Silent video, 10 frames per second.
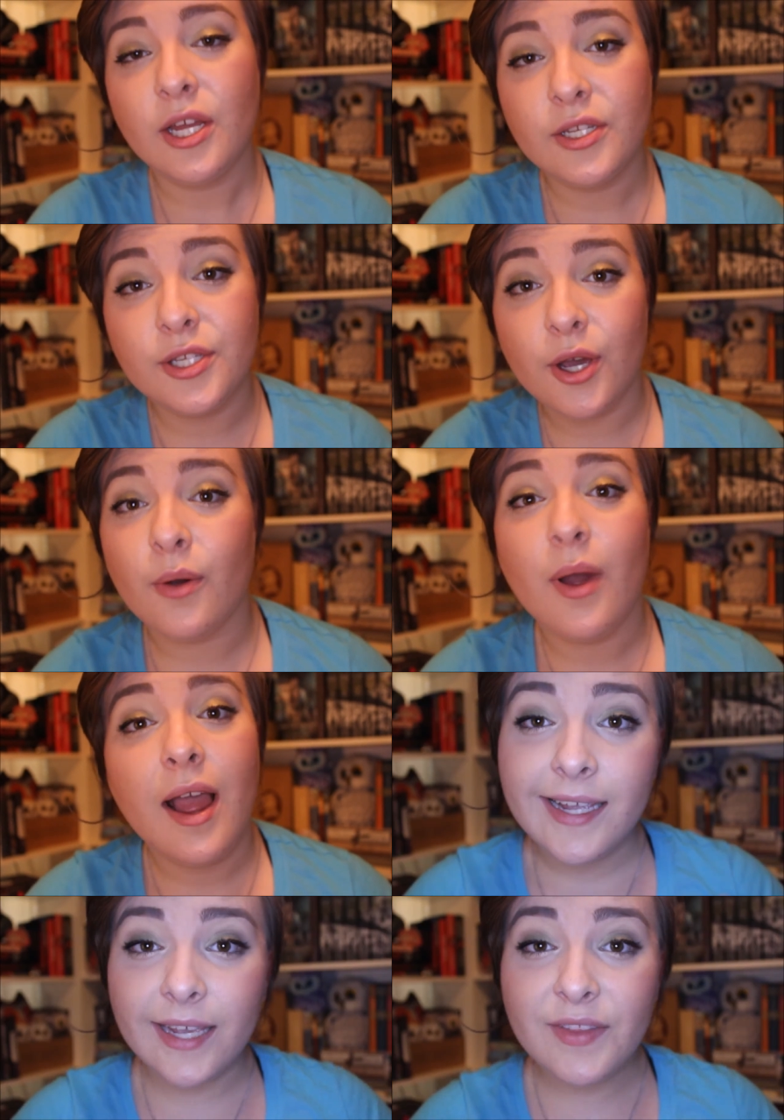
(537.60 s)
So
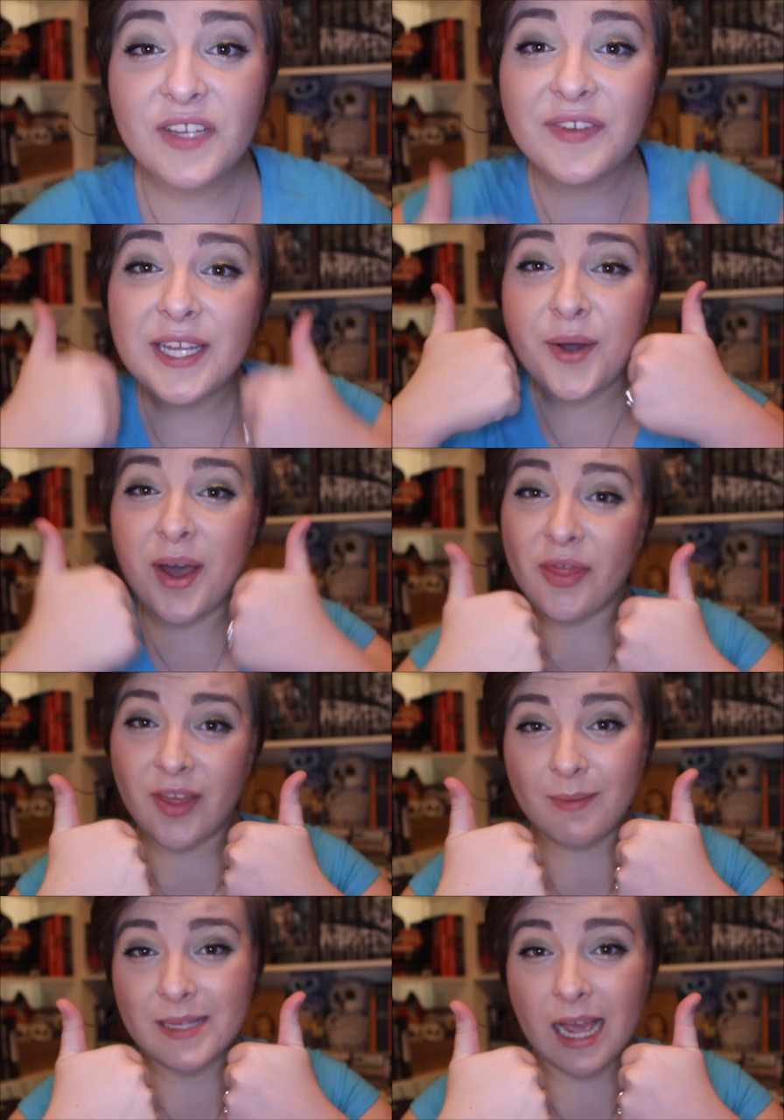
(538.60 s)
give this video a
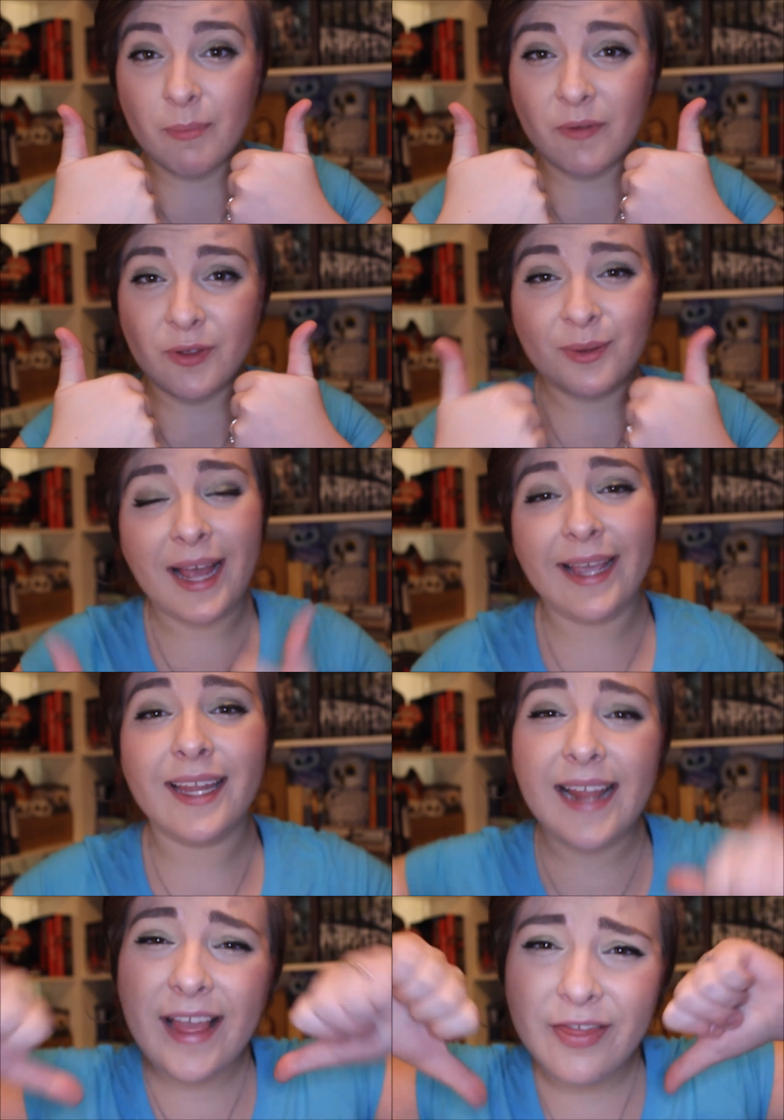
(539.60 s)
thumbs up if you like
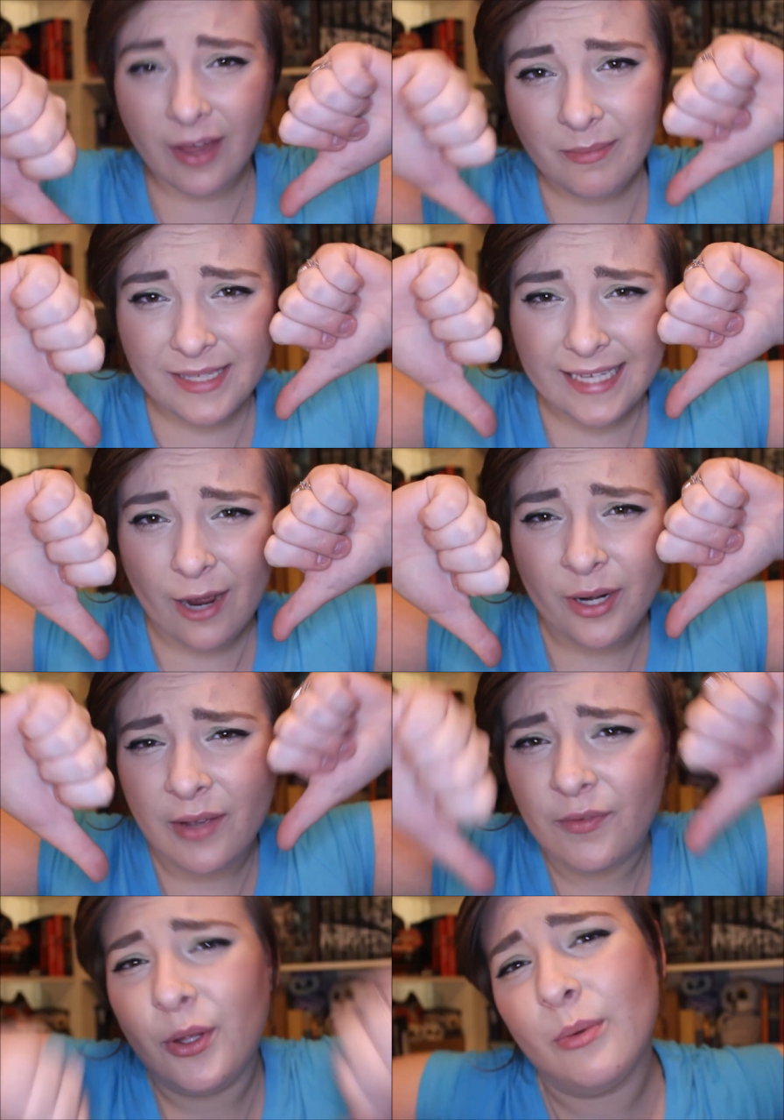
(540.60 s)
it, a thumbs down
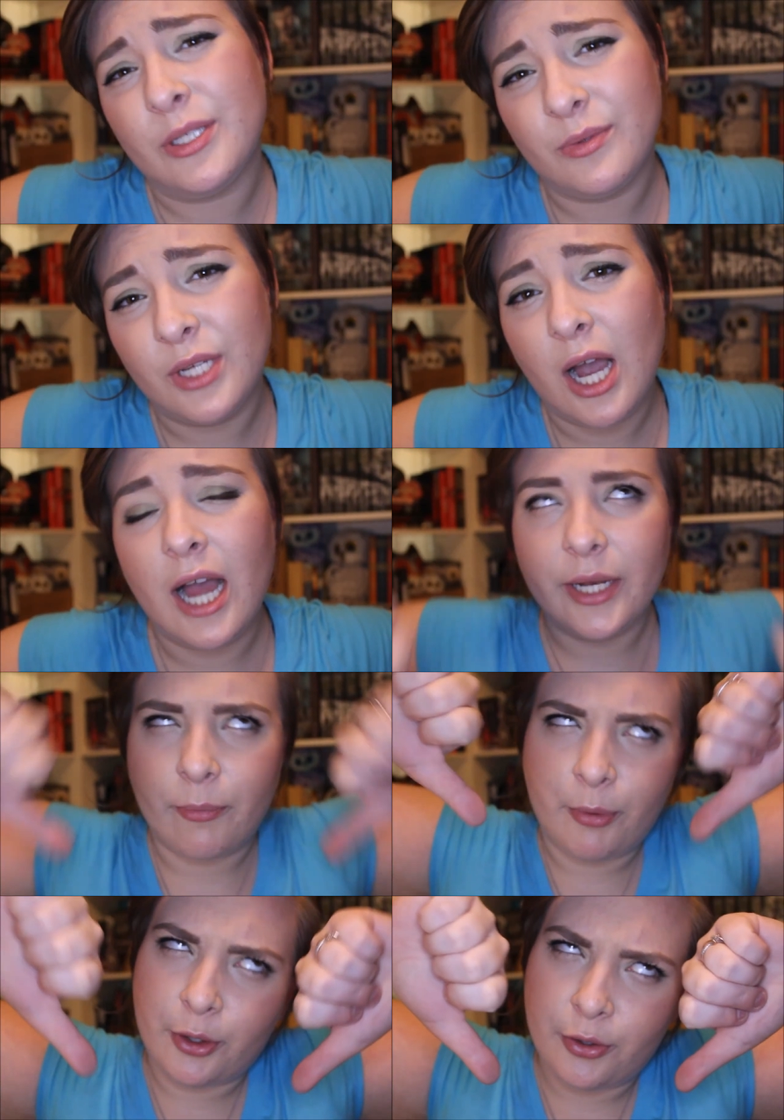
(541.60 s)
if you do not,
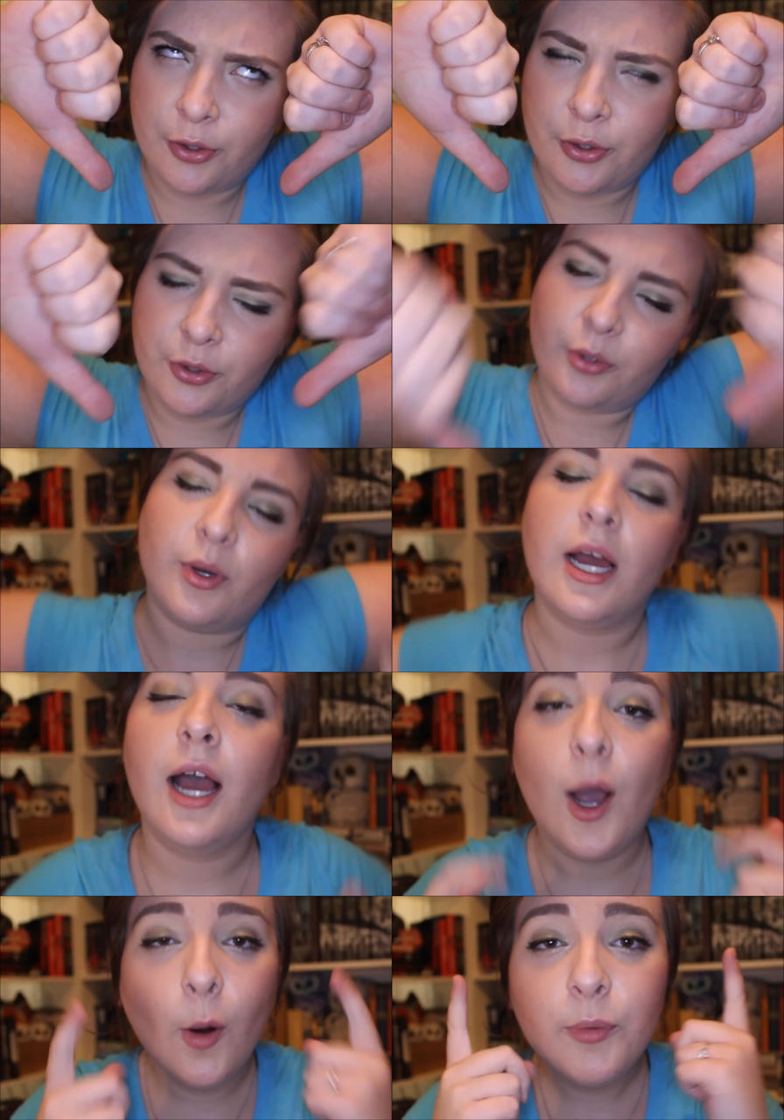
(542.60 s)
boo.
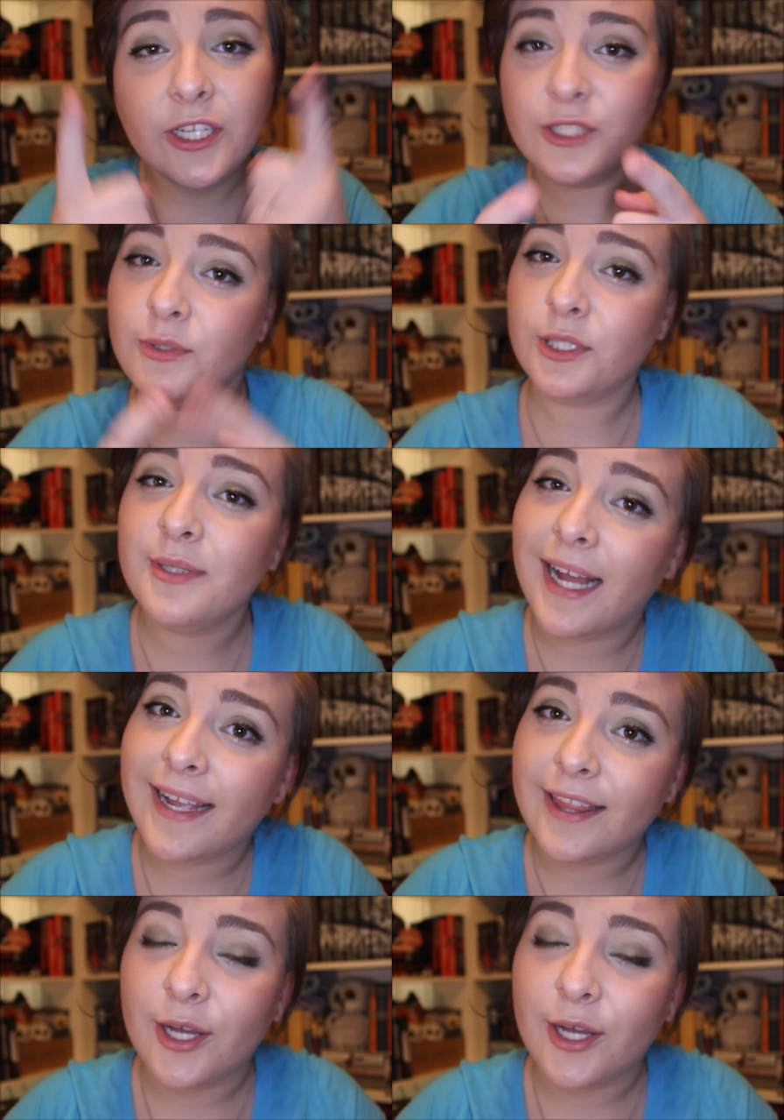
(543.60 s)
Hope that you do like it